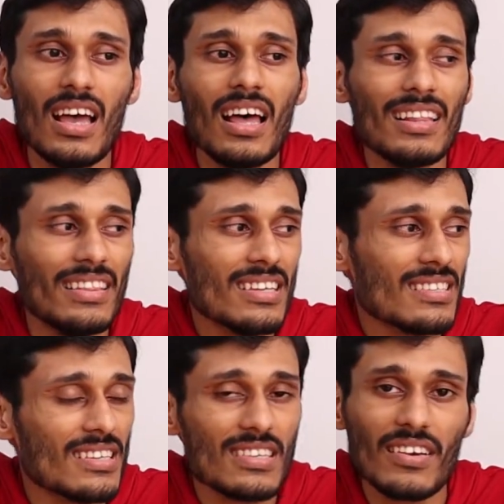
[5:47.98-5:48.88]
This
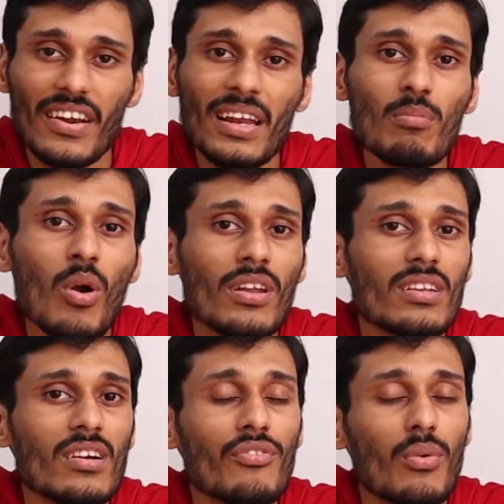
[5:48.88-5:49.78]
is a great
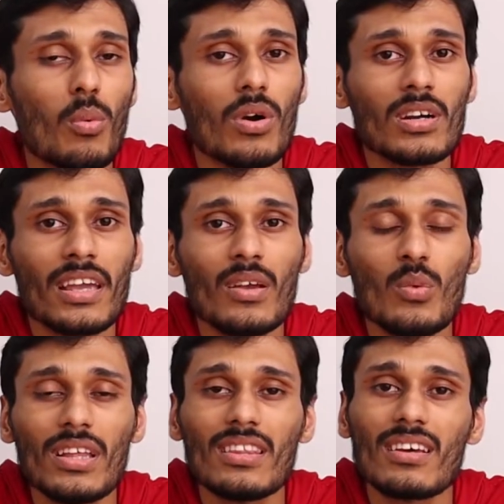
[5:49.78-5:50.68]
monitor for working
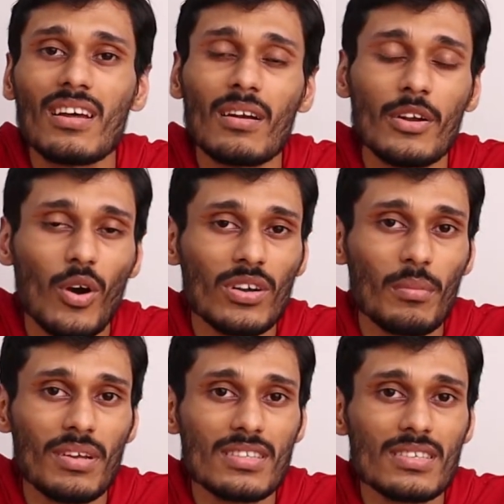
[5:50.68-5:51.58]
with
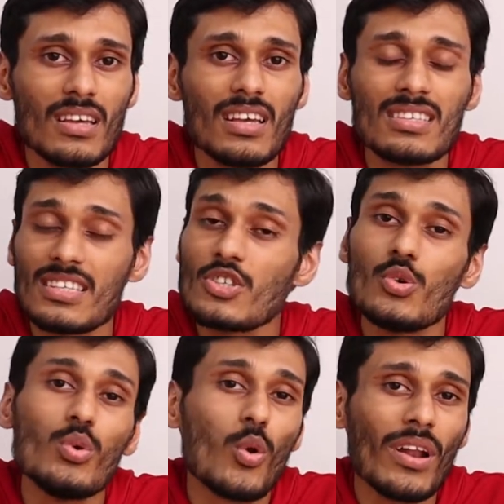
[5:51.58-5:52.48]
documents since
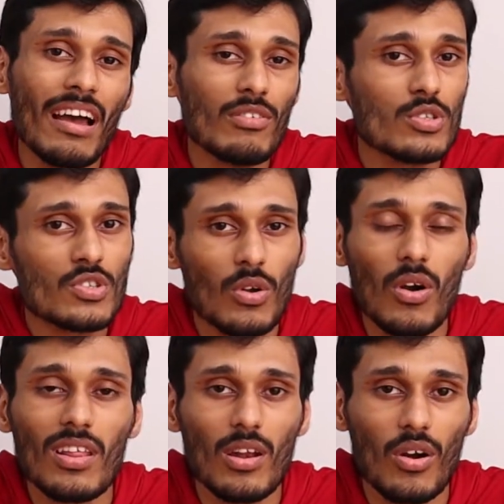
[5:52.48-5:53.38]
you don't have to
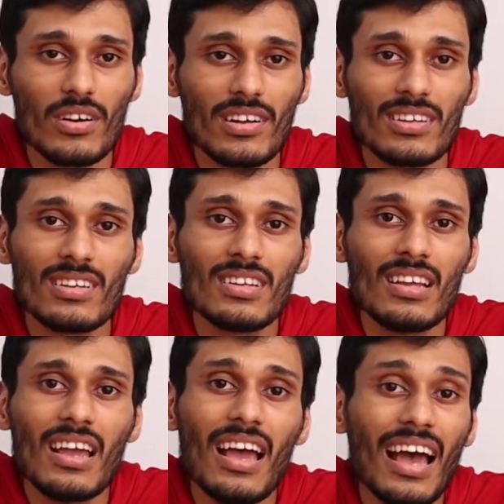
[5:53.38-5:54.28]
scroll a lot.
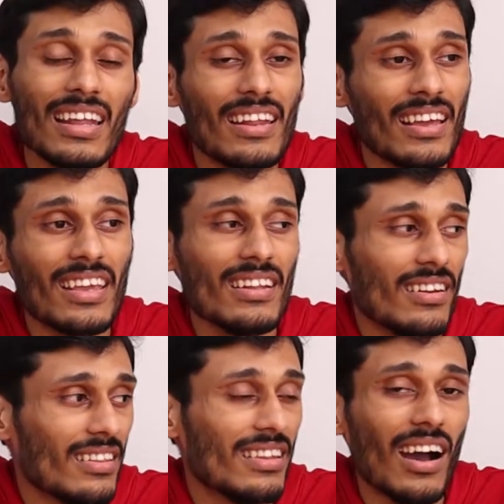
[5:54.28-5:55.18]
And
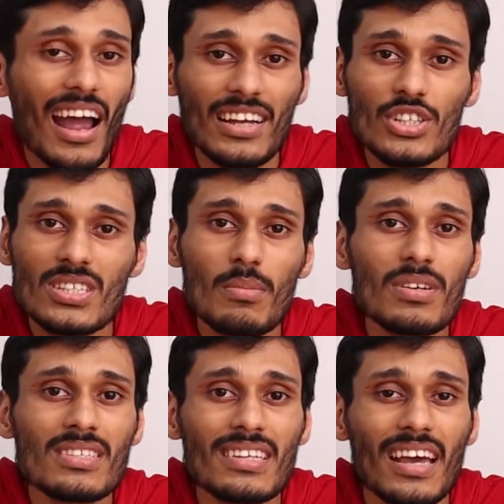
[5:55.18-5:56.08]
again, the adjustable
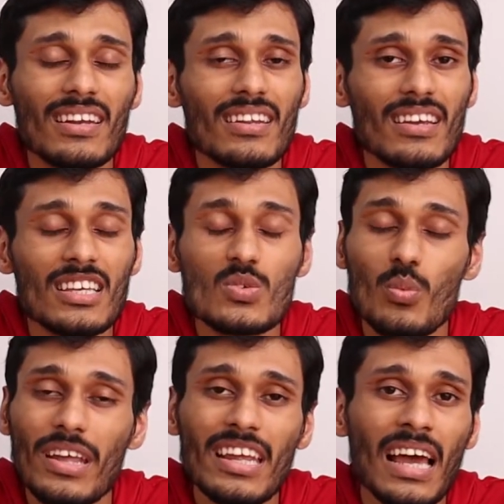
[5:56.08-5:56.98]
stand is
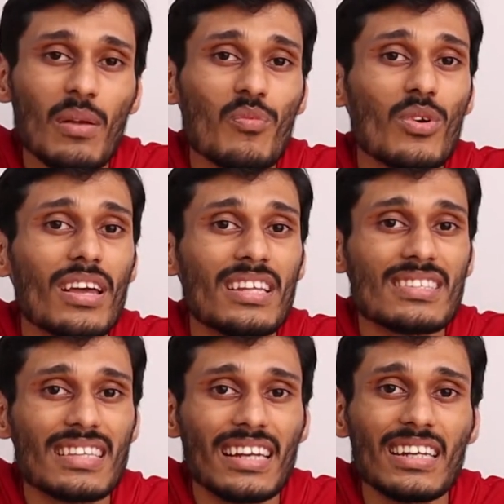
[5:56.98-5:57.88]
very helpful in
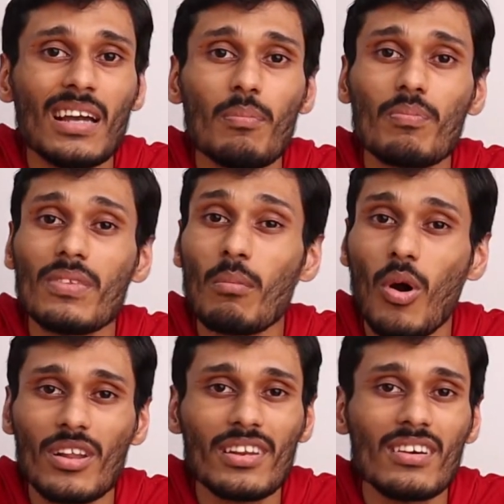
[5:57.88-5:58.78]
setting up the
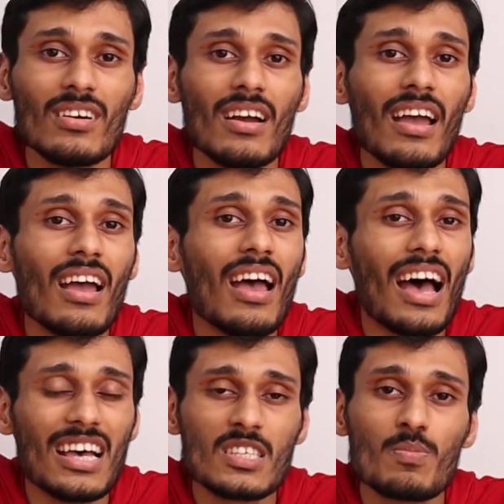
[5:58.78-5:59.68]
monitor
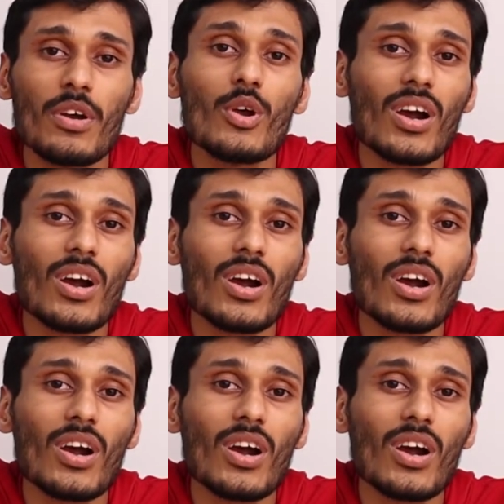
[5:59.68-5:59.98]
as per your